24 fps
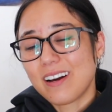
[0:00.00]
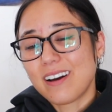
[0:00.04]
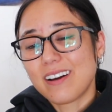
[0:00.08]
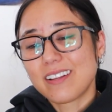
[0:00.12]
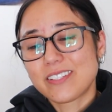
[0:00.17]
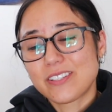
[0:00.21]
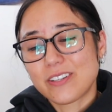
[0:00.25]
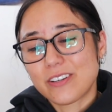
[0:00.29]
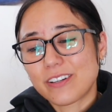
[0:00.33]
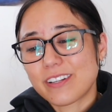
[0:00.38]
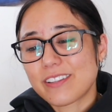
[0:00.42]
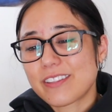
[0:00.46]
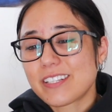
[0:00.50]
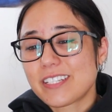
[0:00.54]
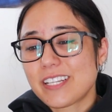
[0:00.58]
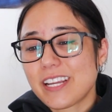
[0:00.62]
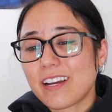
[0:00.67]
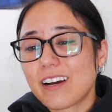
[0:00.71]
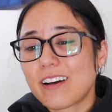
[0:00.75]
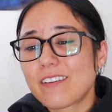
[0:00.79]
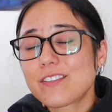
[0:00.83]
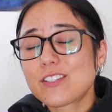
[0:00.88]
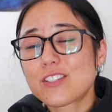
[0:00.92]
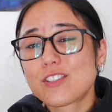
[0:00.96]
started the
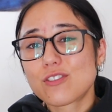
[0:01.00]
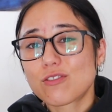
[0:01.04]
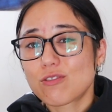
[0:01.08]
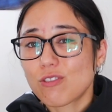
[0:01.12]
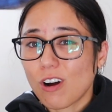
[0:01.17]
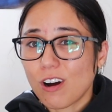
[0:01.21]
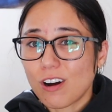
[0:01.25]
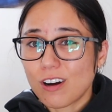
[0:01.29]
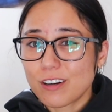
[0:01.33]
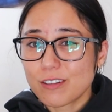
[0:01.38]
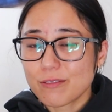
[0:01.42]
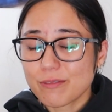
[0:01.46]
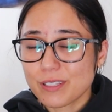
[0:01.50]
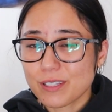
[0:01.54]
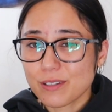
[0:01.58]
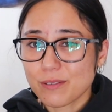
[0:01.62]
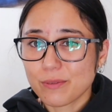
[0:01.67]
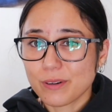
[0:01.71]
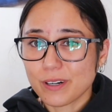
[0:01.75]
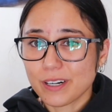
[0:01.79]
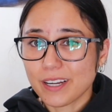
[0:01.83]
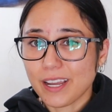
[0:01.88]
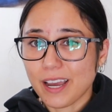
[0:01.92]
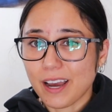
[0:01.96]
day off strong with a
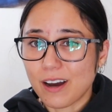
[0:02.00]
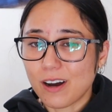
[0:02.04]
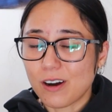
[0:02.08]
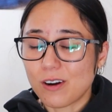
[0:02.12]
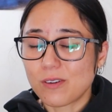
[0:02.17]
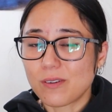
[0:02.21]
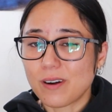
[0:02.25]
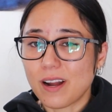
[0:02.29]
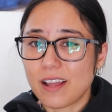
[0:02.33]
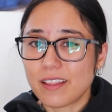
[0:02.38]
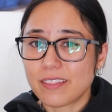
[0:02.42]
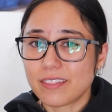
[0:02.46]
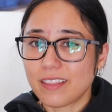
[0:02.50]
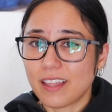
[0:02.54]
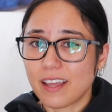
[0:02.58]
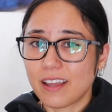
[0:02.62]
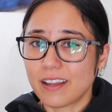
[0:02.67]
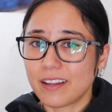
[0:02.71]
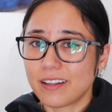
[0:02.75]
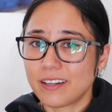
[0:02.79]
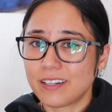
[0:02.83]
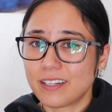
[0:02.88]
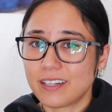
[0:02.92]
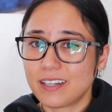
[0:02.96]
workout, and
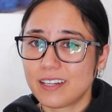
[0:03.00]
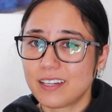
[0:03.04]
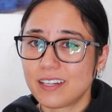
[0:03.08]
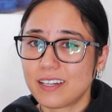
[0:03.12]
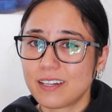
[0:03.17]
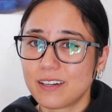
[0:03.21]
then